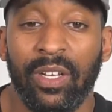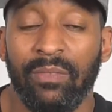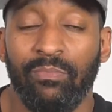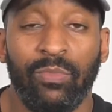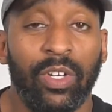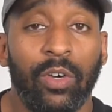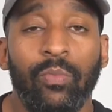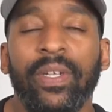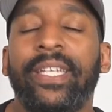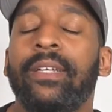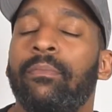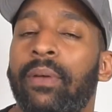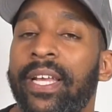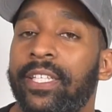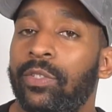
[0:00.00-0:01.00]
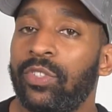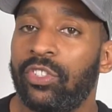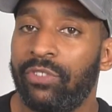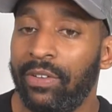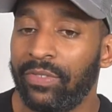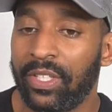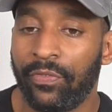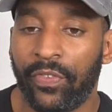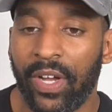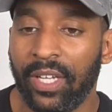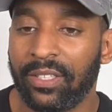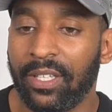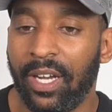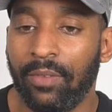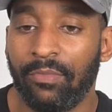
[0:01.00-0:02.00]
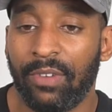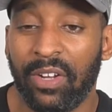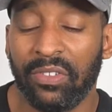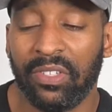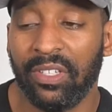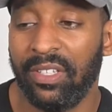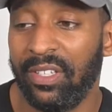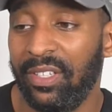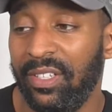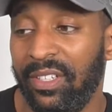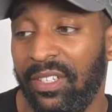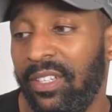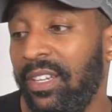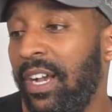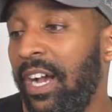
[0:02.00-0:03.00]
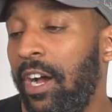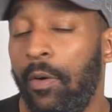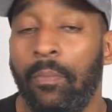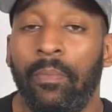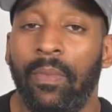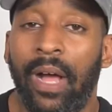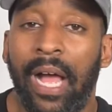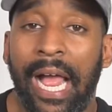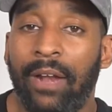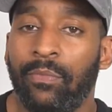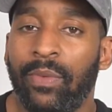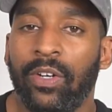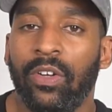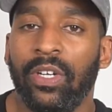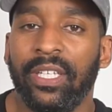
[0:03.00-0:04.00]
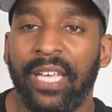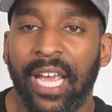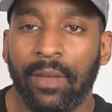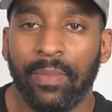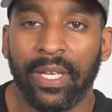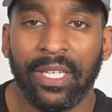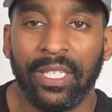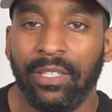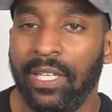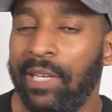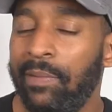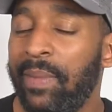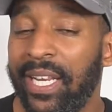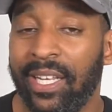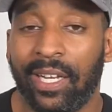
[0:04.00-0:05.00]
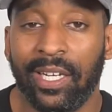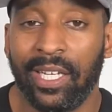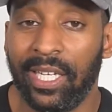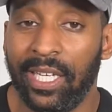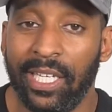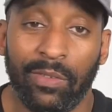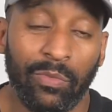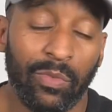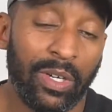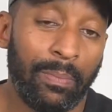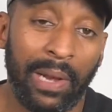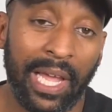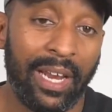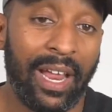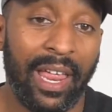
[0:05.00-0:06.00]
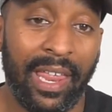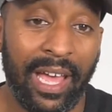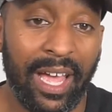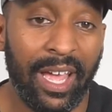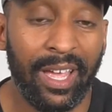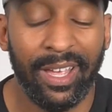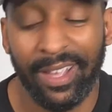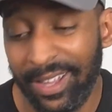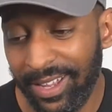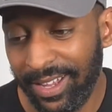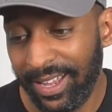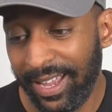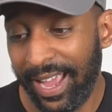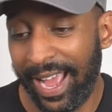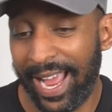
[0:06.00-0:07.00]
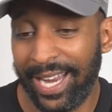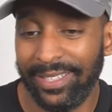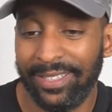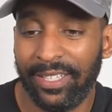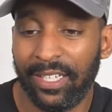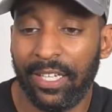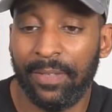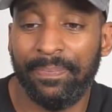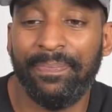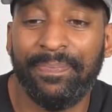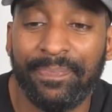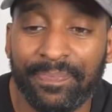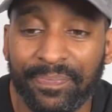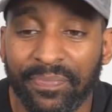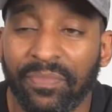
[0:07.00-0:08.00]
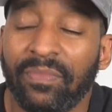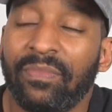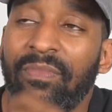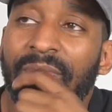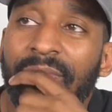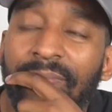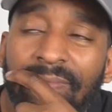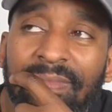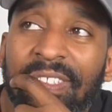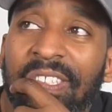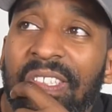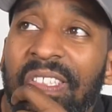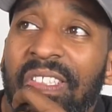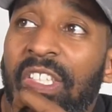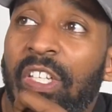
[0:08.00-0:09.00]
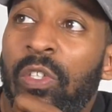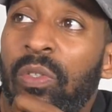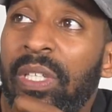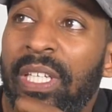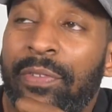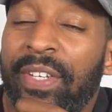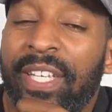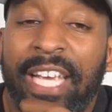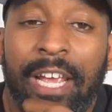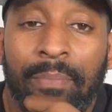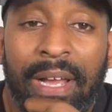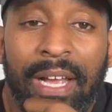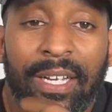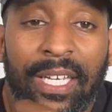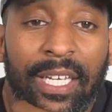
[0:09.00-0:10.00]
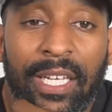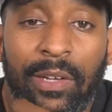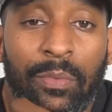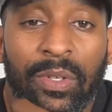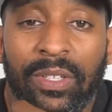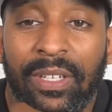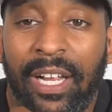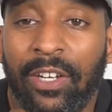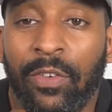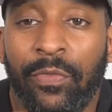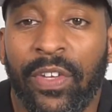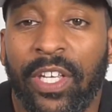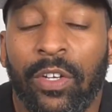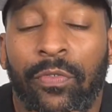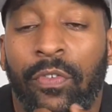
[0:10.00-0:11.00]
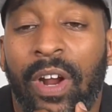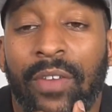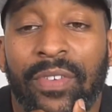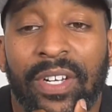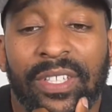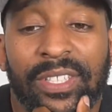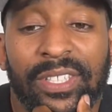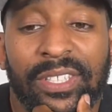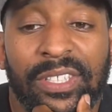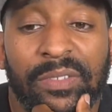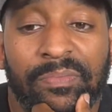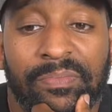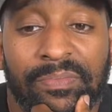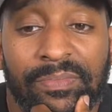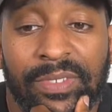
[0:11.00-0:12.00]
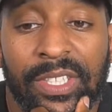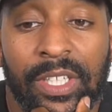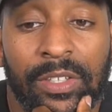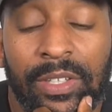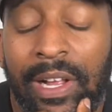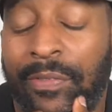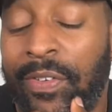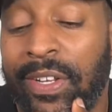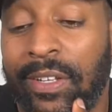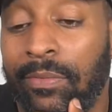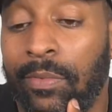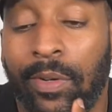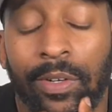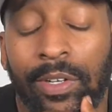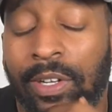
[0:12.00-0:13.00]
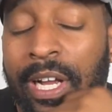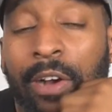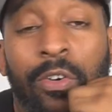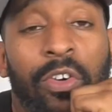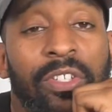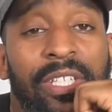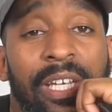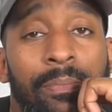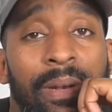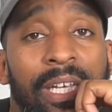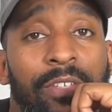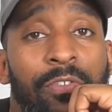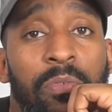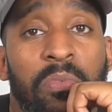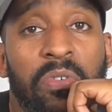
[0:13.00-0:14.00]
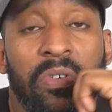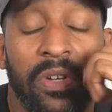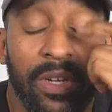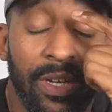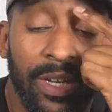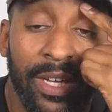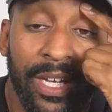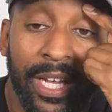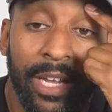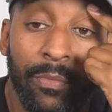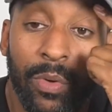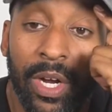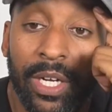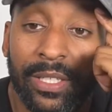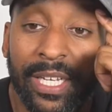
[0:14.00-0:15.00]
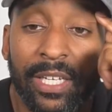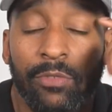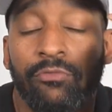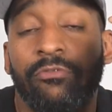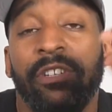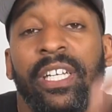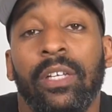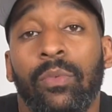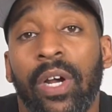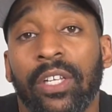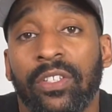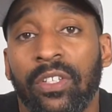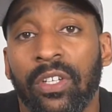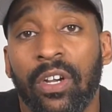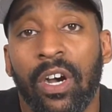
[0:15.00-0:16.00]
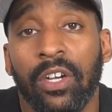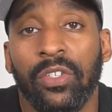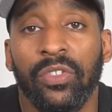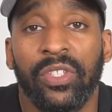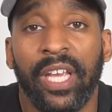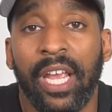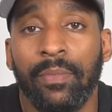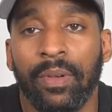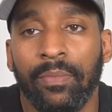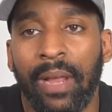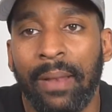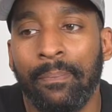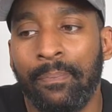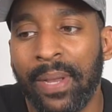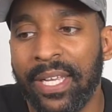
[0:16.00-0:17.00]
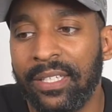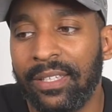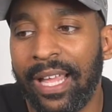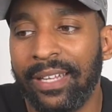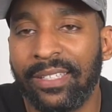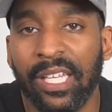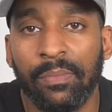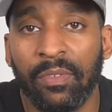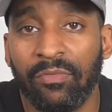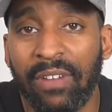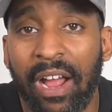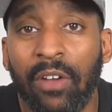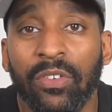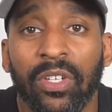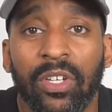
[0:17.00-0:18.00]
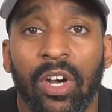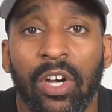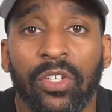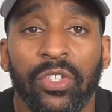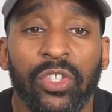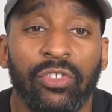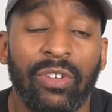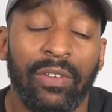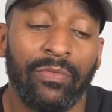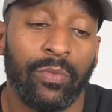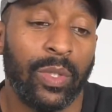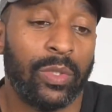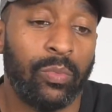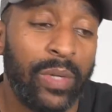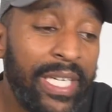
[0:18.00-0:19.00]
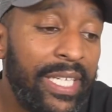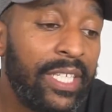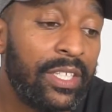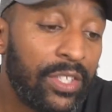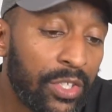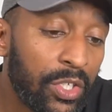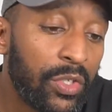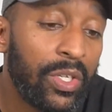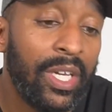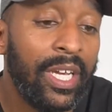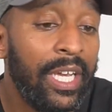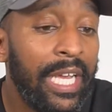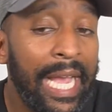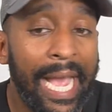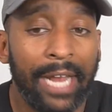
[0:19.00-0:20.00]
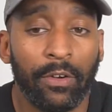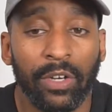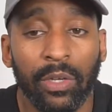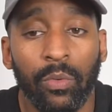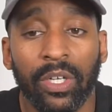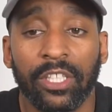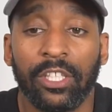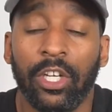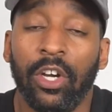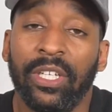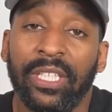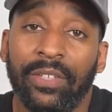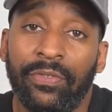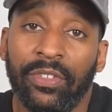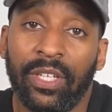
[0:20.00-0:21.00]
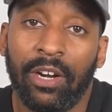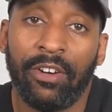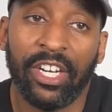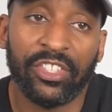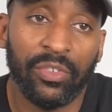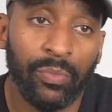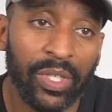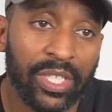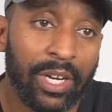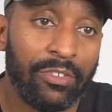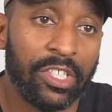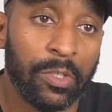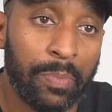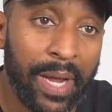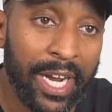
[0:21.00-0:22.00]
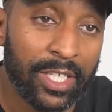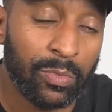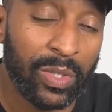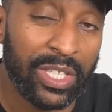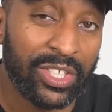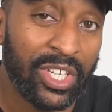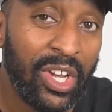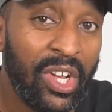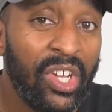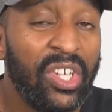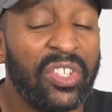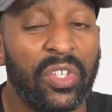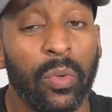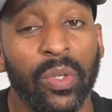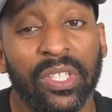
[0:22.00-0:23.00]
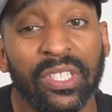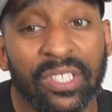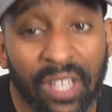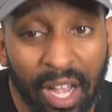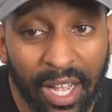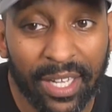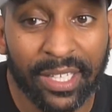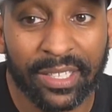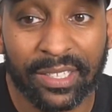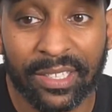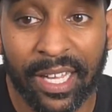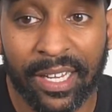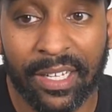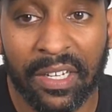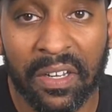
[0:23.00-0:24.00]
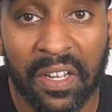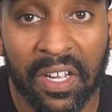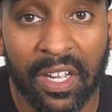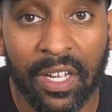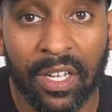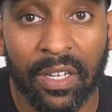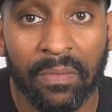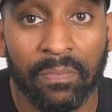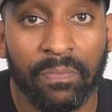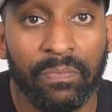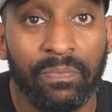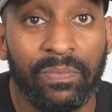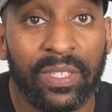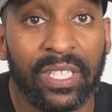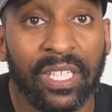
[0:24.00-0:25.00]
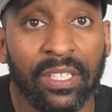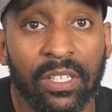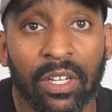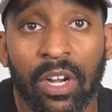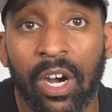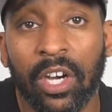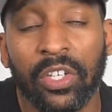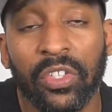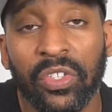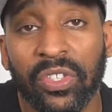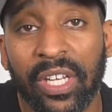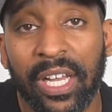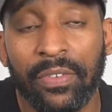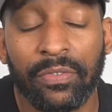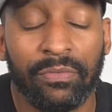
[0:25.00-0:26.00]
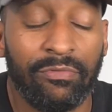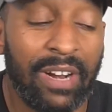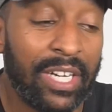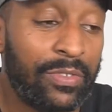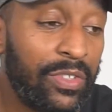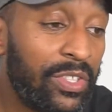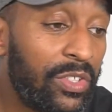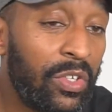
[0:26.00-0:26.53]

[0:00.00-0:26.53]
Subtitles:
You know, we didn't play to his strengths the first time round. And when Ollie came in, he made it clear he didn't want to play like that. And so if he came back, he wouldn't, I don't think he'd thrive in our system. You know, I think, look how Conte plays football. It worked, and he really worked on Lukaku's game and based that team around Lukaku's strength, which we didn't do. And Ollie wanted to go in a different direction, which I respect, which to a certain extent, since Lukaku's left, Rashford's